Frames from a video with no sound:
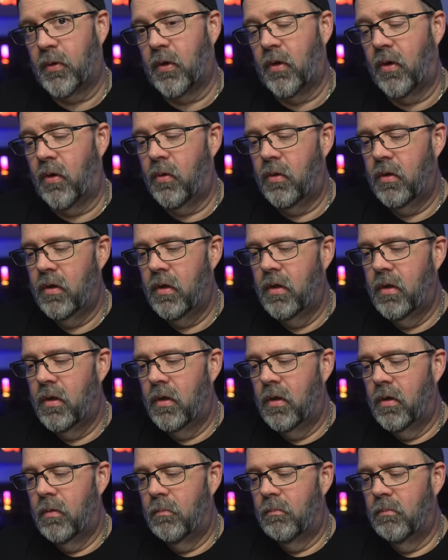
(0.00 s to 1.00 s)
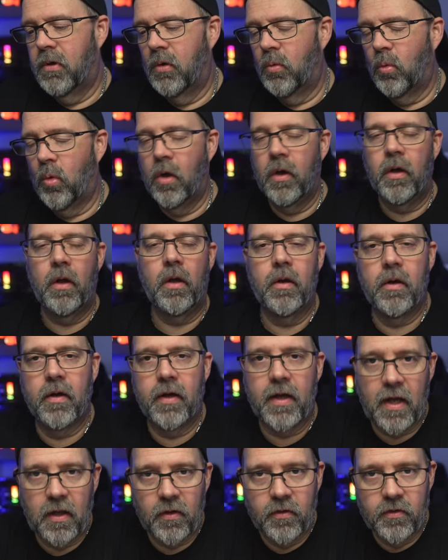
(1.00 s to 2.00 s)
Pro, but
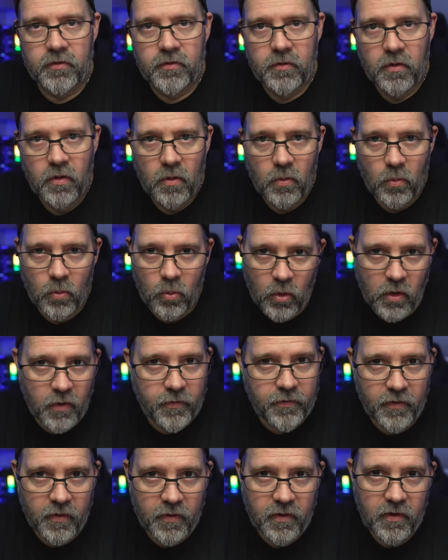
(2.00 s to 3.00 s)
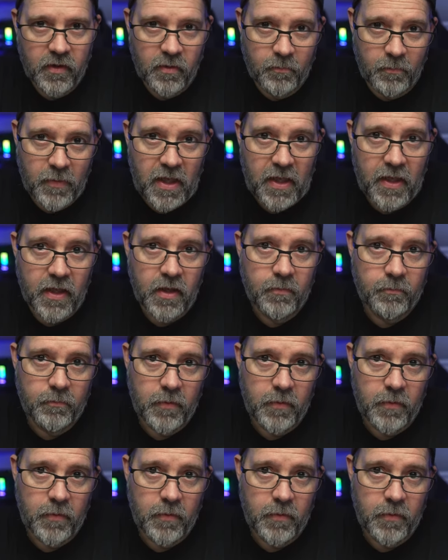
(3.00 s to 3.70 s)
$100 worth it in my